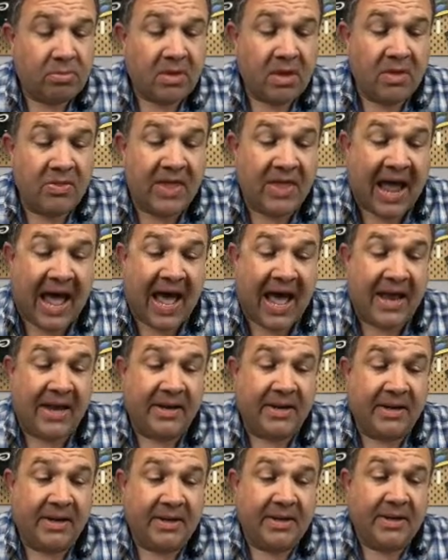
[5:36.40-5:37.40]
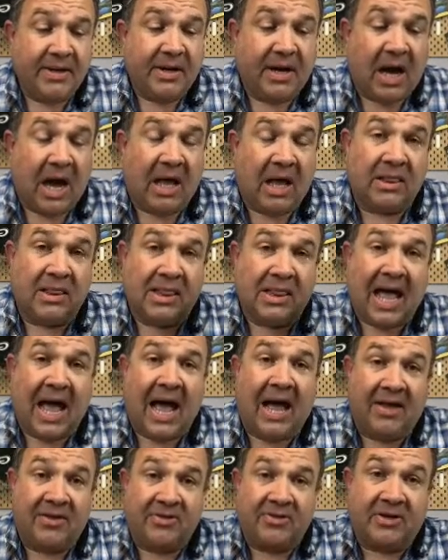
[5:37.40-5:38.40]
that
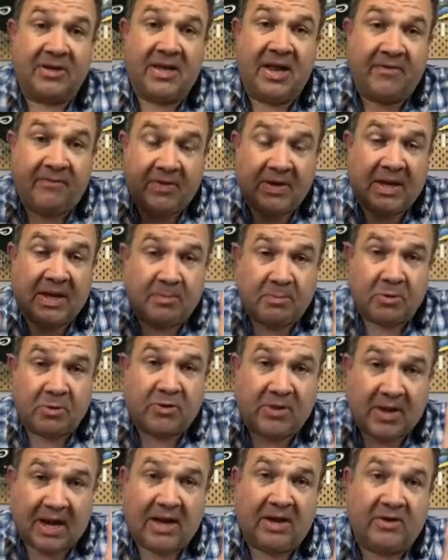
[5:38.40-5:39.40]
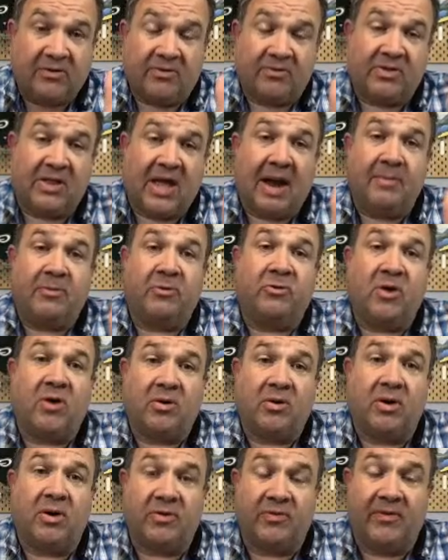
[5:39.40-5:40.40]
a significant percentage of Cybertruck
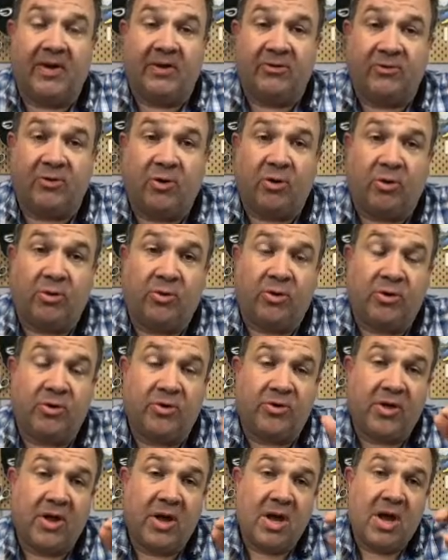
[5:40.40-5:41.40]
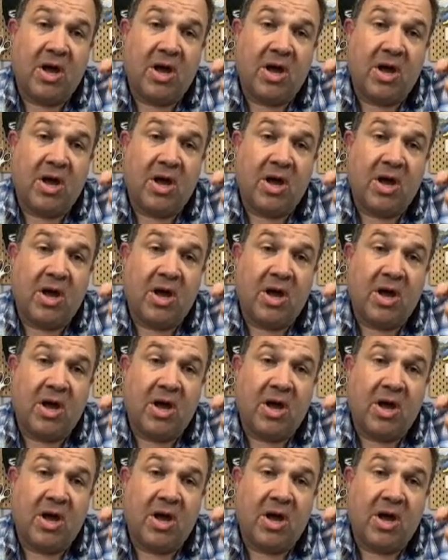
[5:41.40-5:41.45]
reservation holders